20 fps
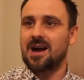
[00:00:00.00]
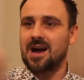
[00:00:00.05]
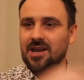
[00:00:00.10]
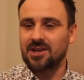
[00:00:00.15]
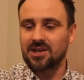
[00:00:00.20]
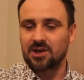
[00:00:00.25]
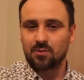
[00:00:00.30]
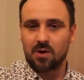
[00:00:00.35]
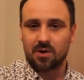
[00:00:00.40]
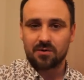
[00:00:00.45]

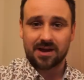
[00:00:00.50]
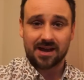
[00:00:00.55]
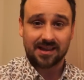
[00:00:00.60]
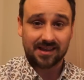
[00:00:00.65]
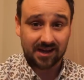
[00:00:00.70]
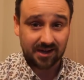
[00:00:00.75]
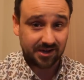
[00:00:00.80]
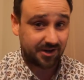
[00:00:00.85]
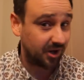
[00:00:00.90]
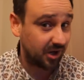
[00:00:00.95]
and you won't get
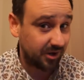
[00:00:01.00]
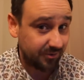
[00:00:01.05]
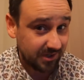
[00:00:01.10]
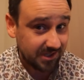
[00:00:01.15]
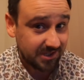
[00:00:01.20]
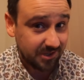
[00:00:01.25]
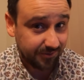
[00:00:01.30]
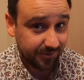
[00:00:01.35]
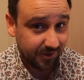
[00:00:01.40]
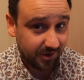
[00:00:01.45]
that colour
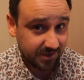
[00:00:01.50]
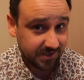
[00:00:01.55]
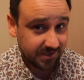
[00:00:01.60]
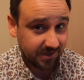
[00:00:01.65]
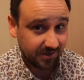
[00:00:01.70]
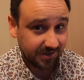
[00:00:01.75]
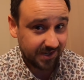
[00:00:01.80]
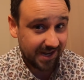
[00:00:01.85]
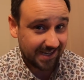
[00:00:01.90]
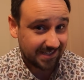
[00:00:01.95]
until
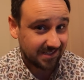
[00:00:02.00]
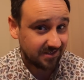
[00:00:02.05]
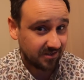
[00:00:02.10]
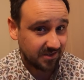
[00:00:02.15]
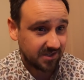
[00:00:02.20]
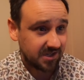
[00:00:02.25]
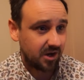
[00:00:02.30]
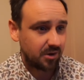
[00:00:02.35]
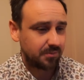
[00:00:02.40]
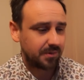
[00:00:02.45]
next,
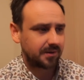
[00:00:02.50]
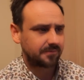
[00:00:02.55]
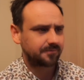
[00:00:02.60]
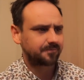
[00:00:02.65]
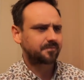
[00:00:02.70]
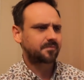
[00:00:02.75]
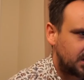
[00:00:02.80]
October.